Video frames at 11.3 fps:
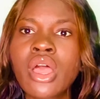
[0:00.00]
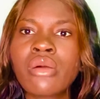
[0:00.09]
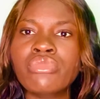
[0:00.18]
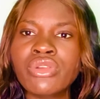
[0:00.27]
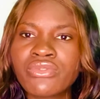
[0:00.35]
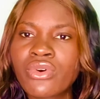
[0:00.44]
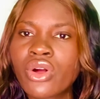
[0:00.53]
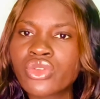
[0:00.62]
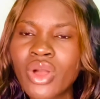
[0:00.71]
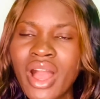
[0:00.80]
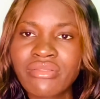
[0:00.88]
before you
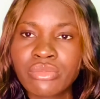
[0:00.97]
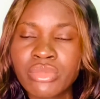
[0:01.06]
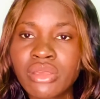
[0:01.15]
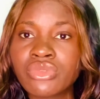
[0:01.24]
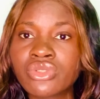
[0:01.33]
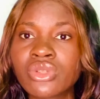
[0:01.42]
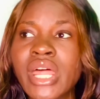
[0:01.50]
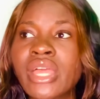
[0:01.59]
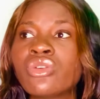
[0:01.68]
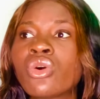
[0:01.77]
have a baby, so that you're